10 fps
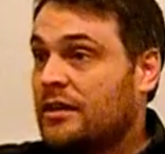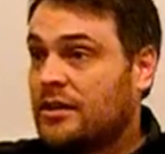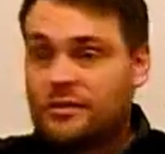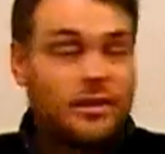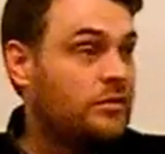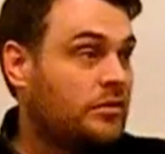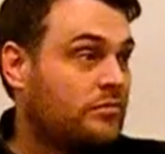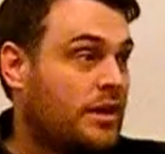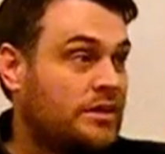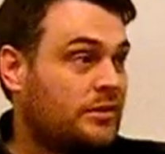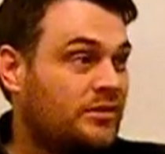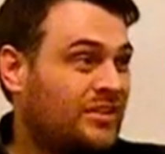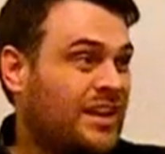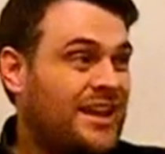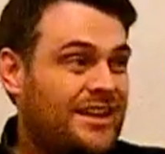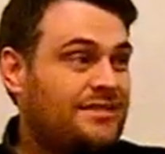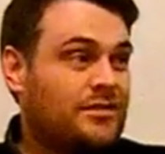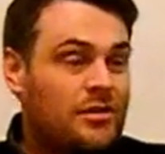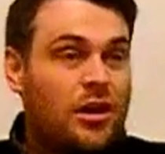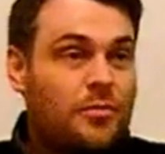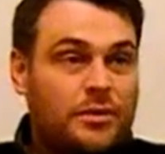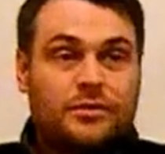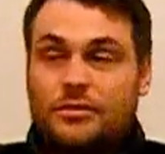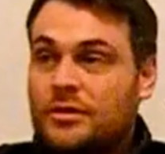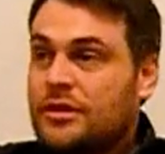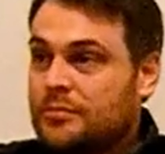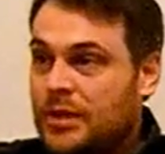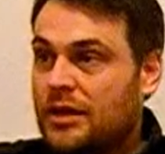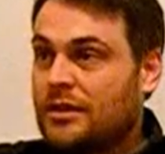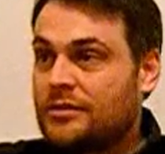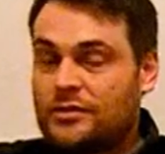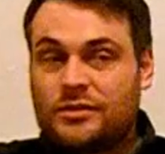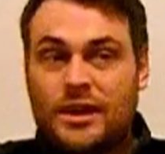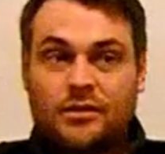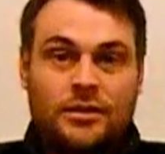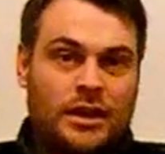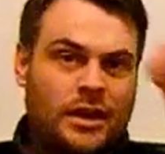Is that not right? It's in common parlance now.